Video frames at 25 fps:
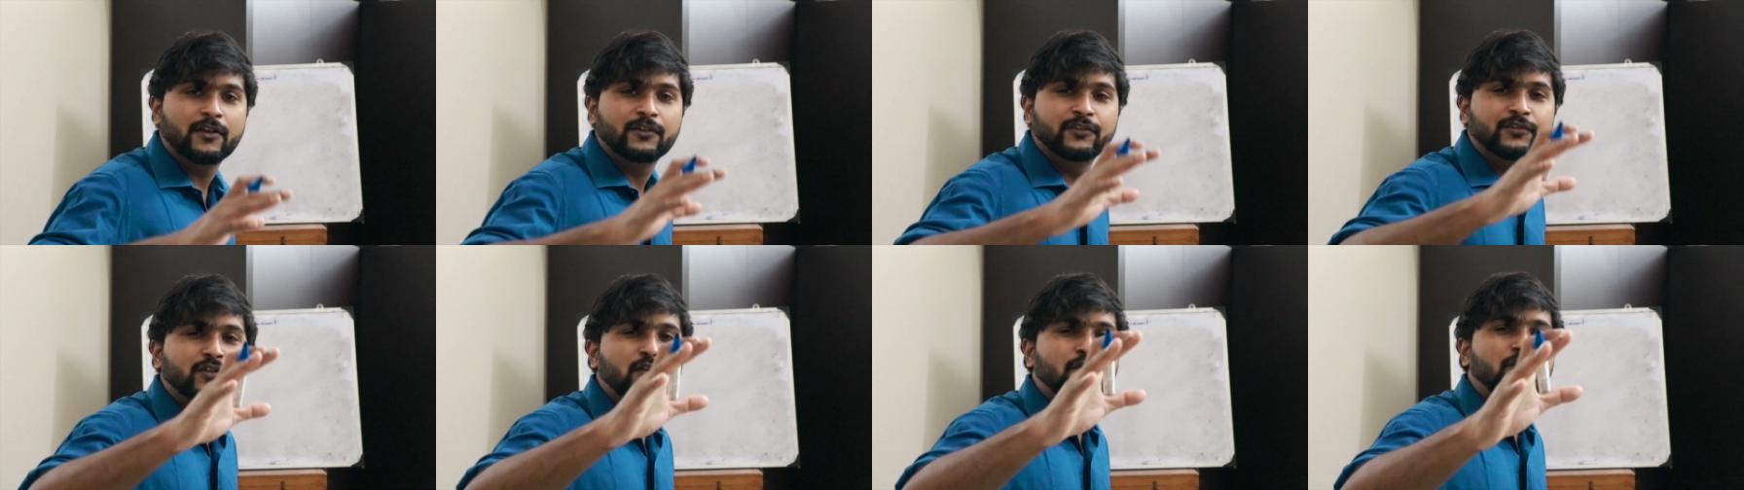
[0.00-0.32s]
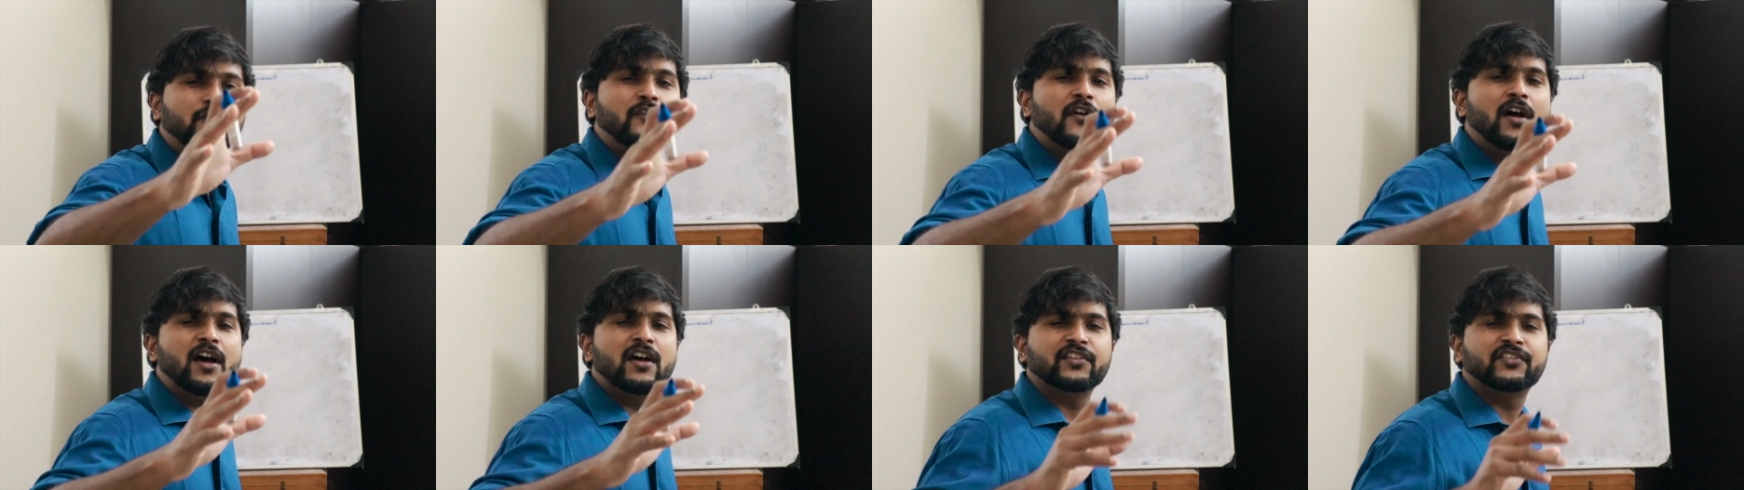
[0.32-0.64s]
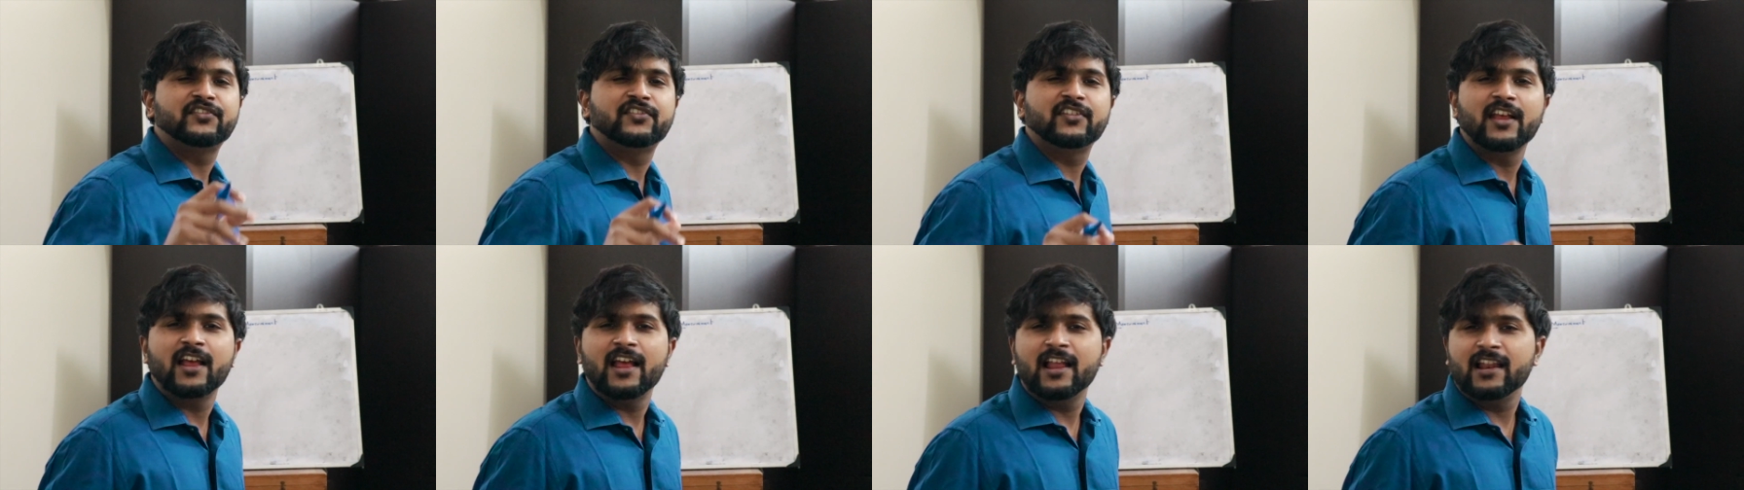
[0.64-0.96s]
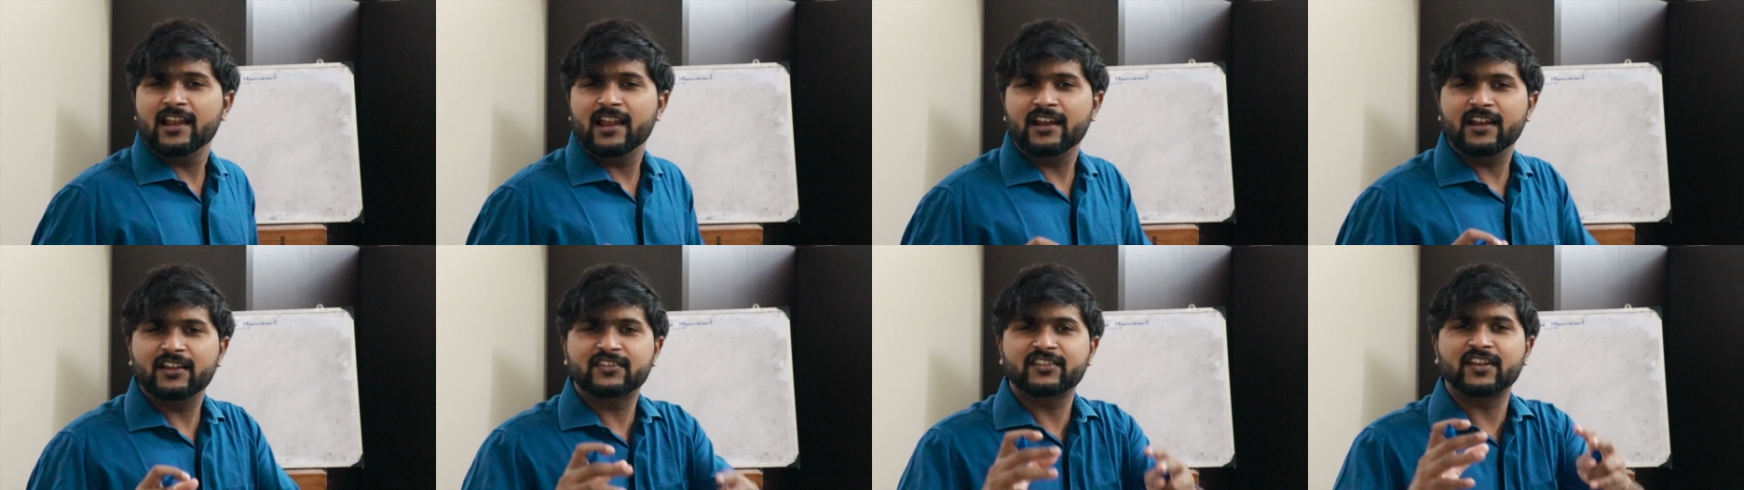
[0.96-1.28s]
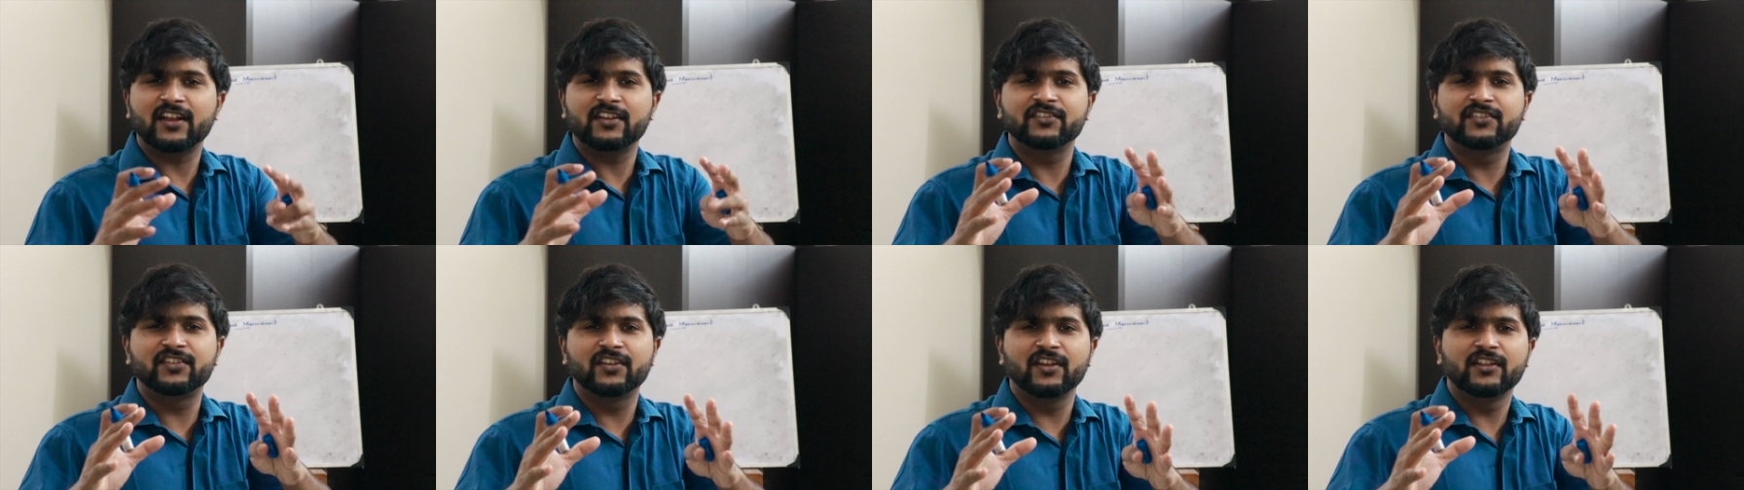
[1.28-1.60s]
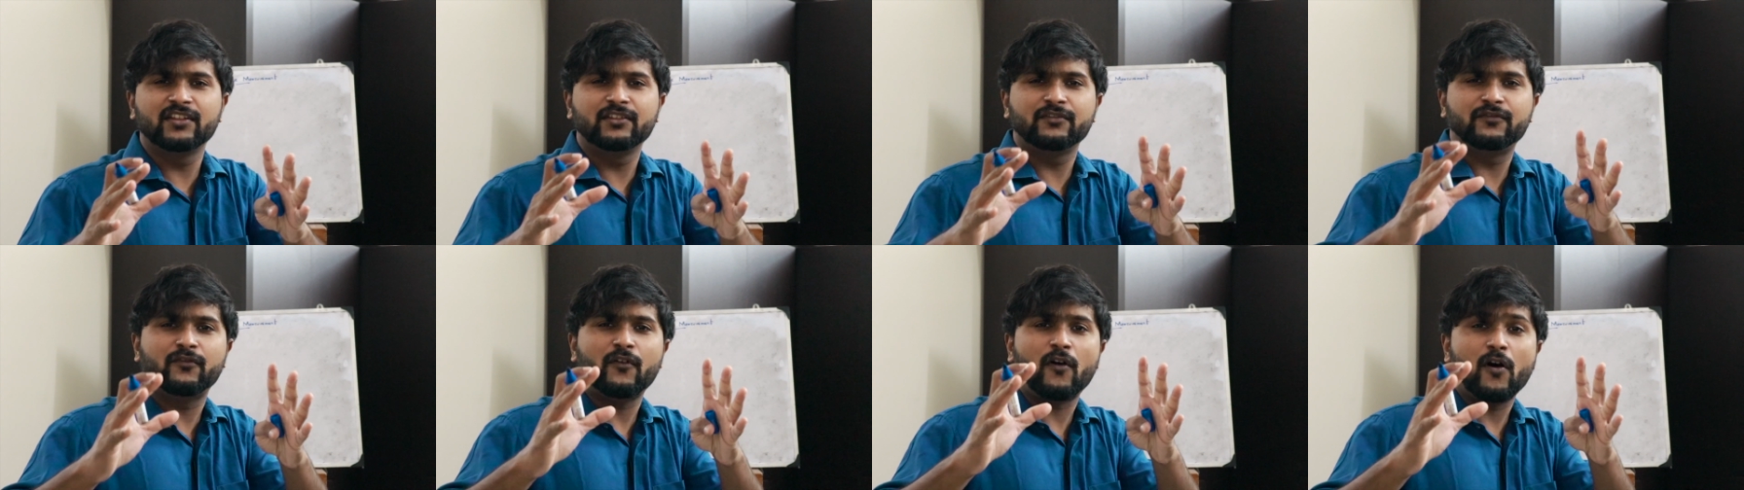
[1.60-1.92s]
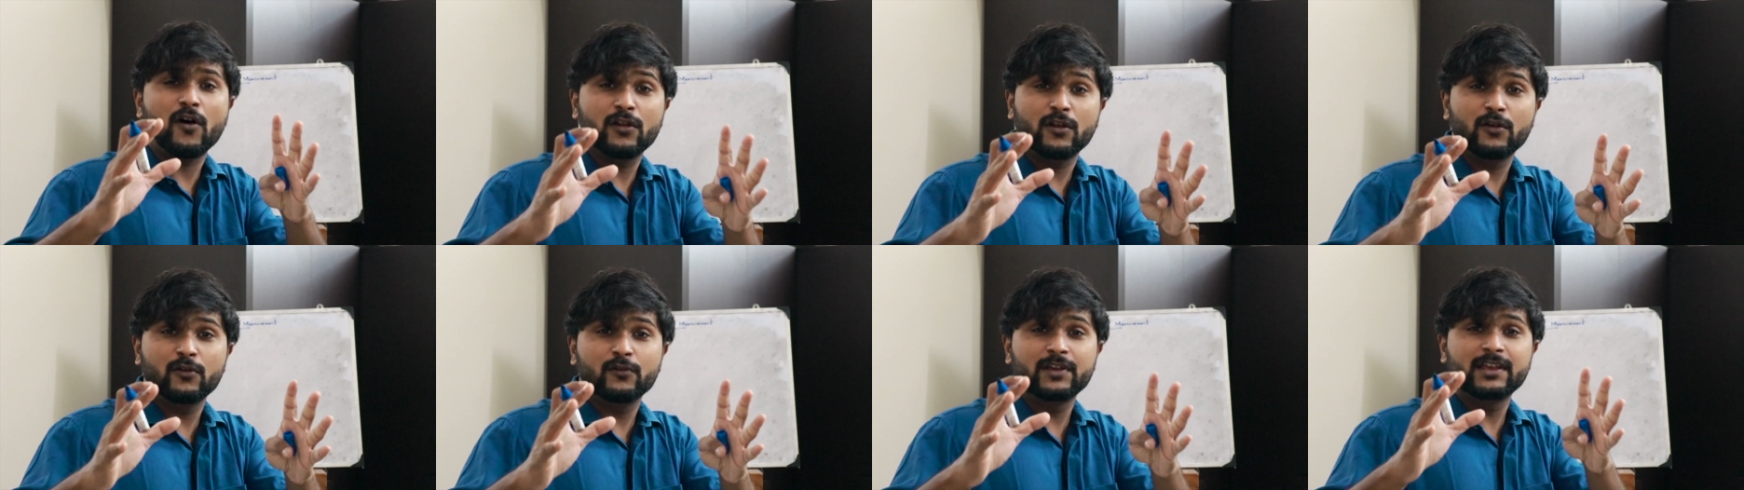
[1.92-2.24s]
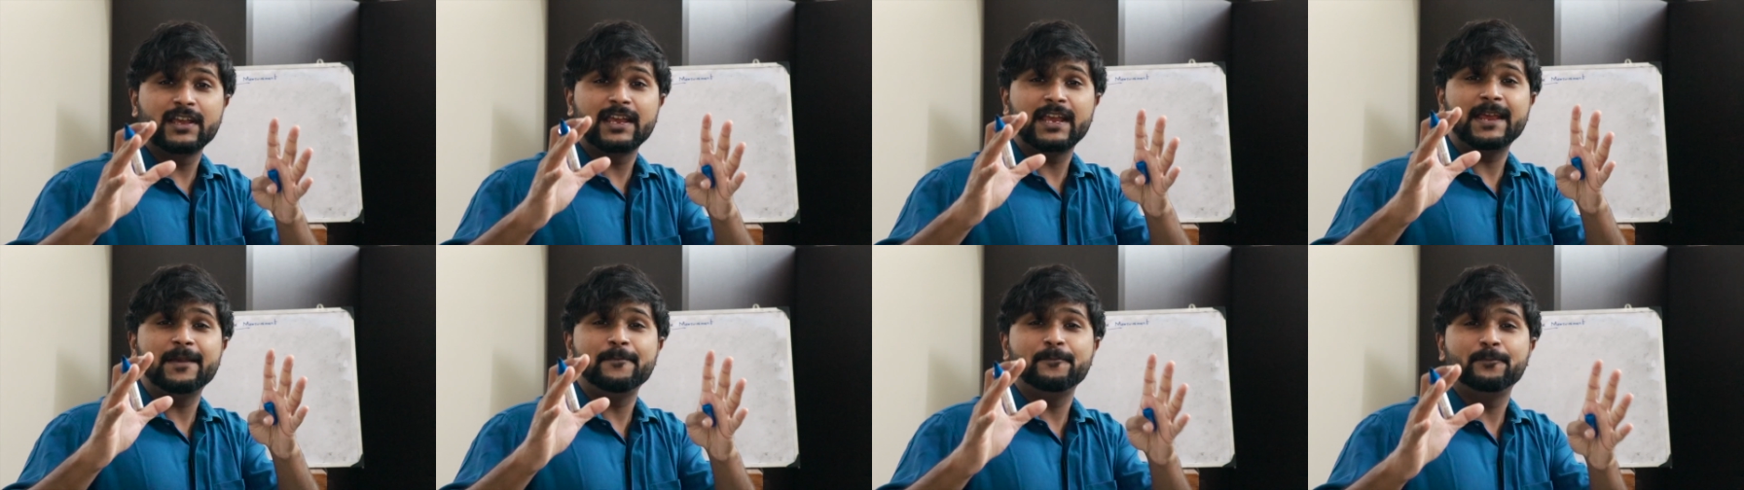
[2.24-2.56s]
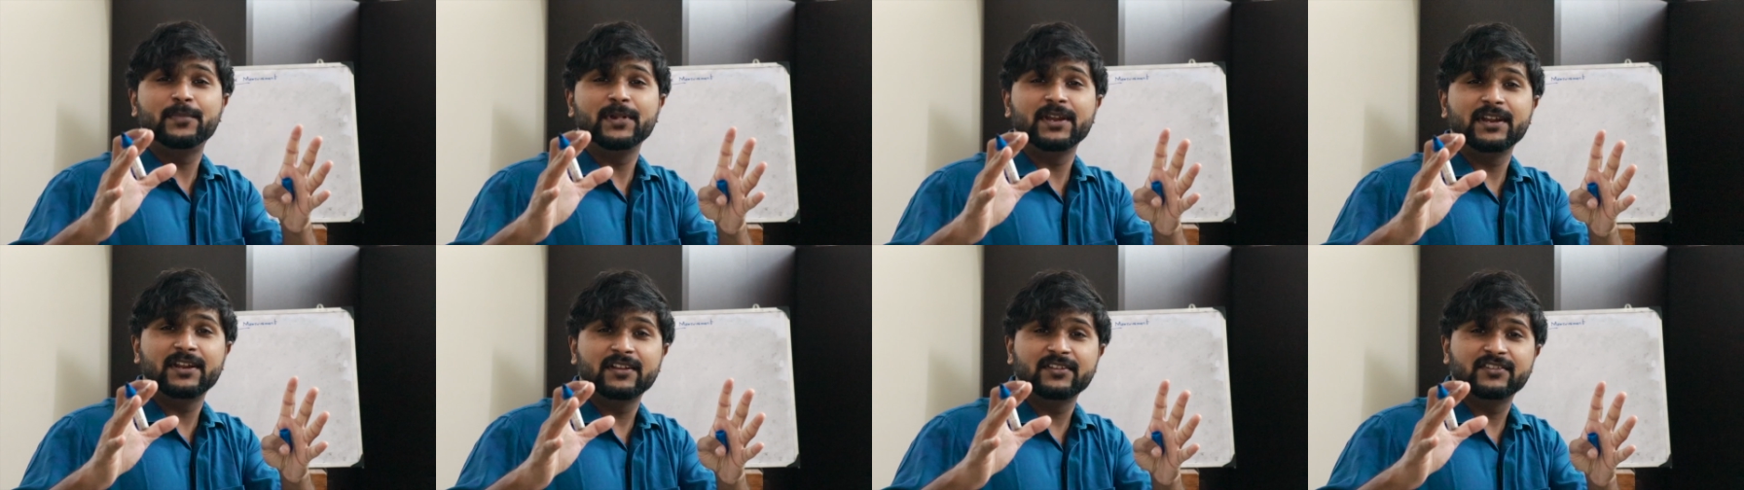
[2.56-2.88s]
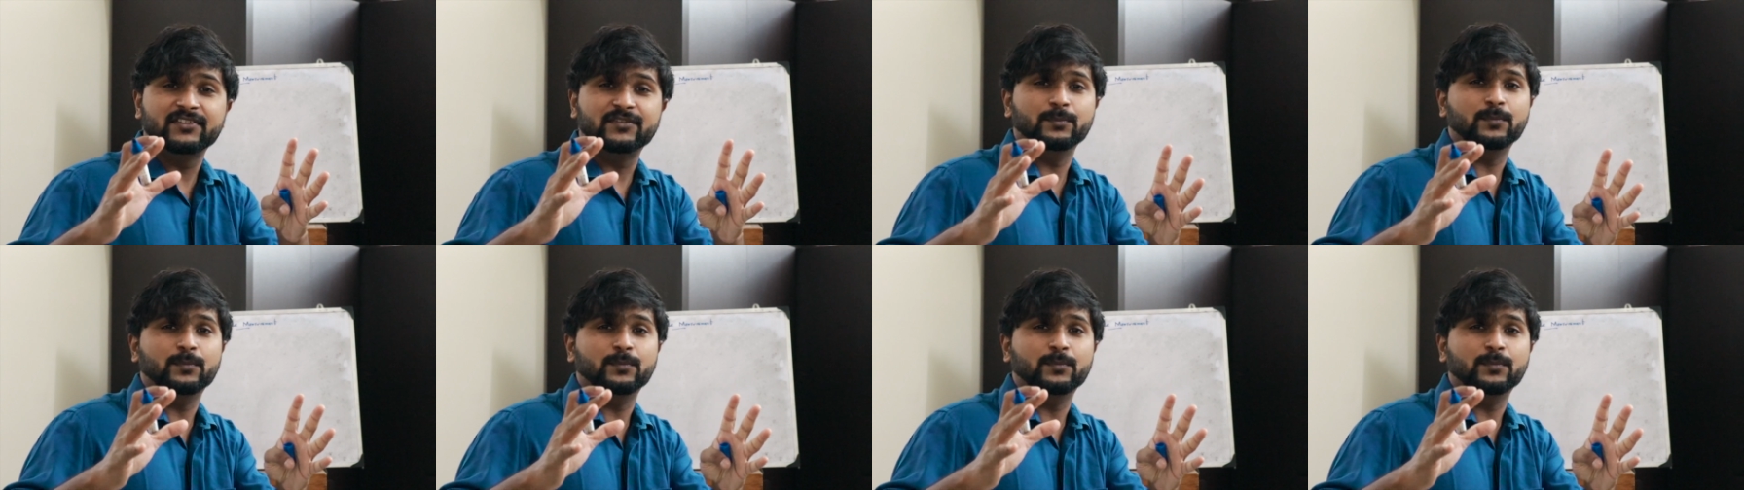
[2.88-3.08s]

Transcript: So first, let us consider the following impedance